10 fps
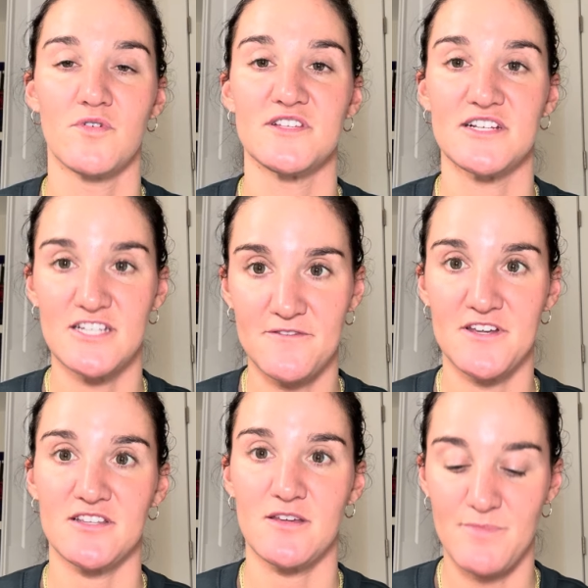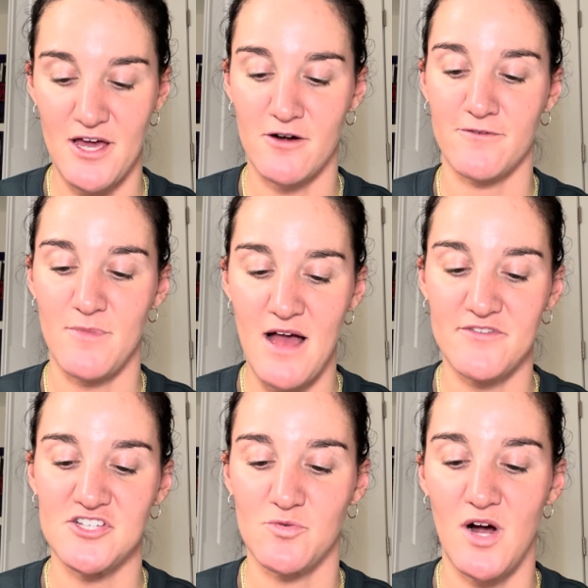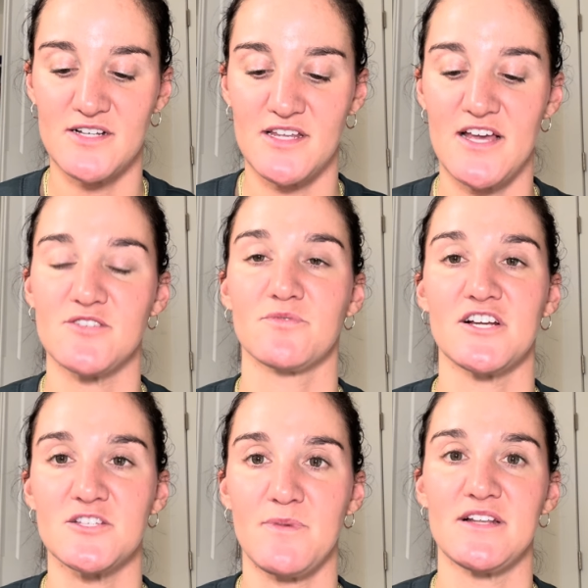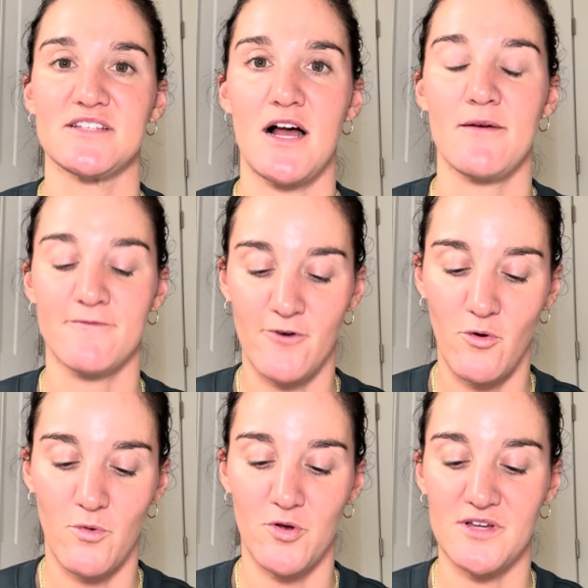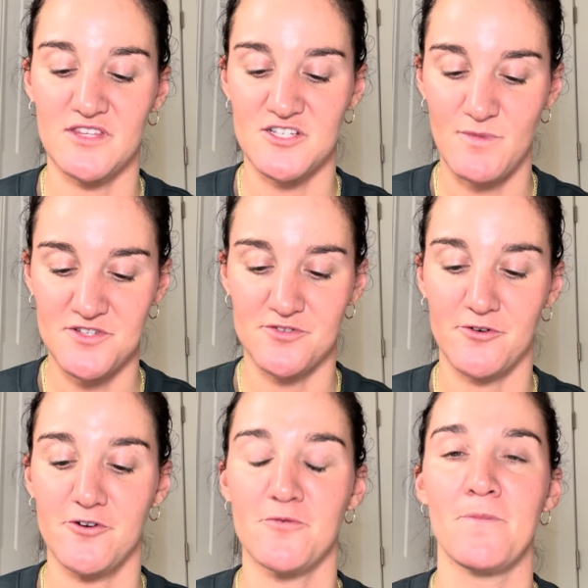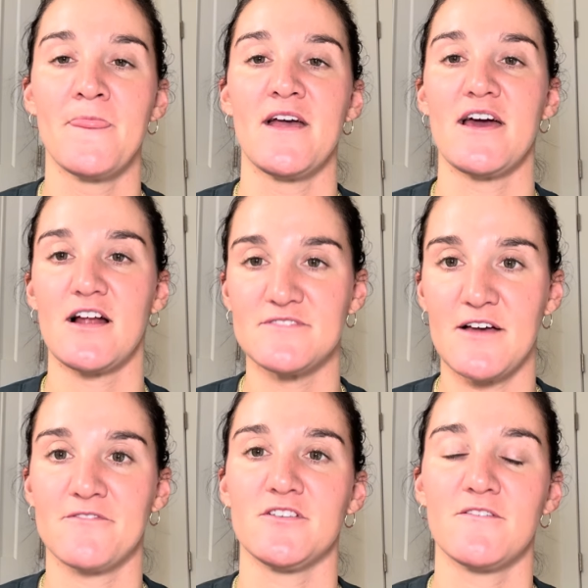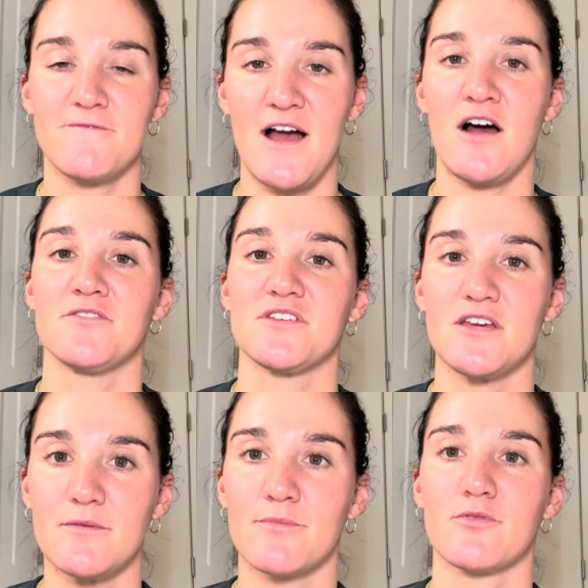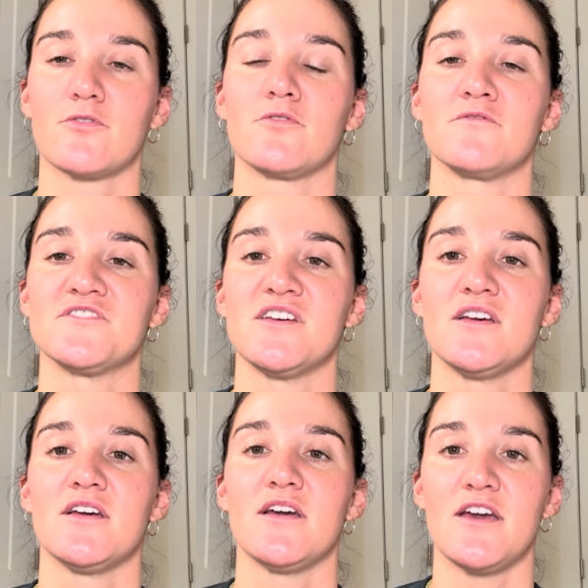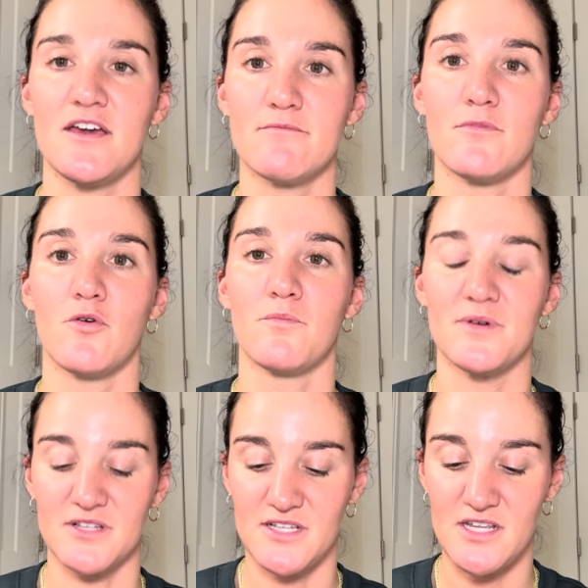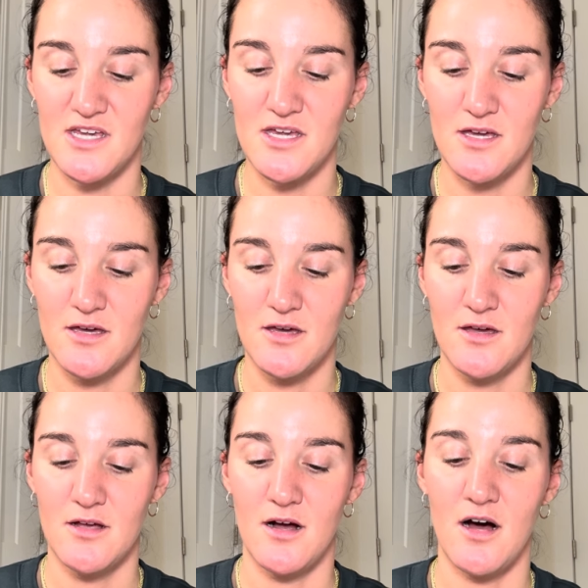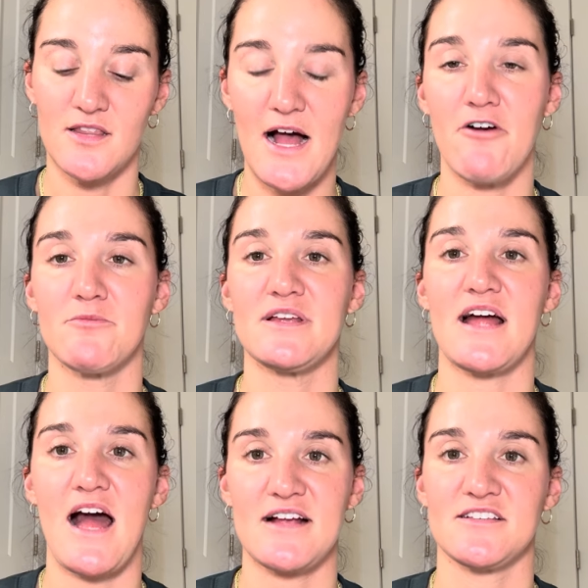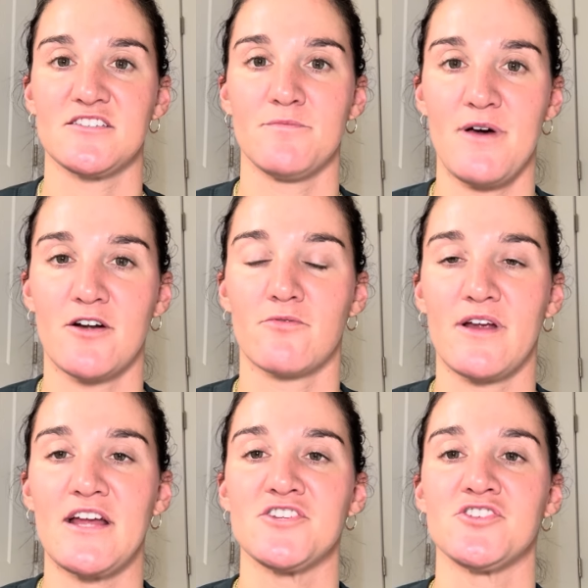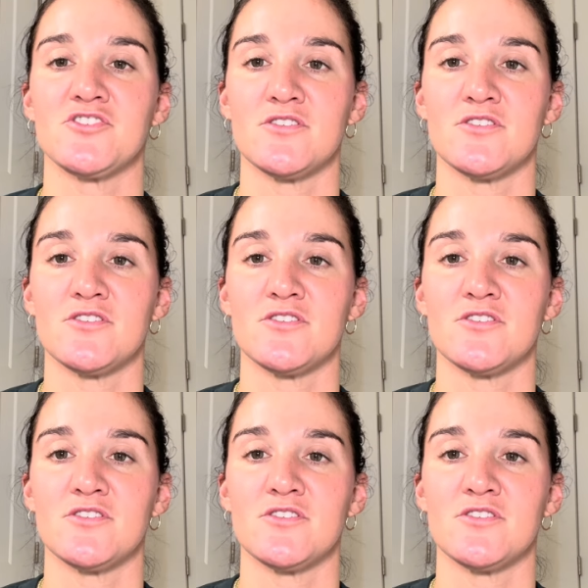significantly better from heavy squat days when I spend time foam rolling this muscle group. And I've definitely found improved hip mobility, allowing me to access a better range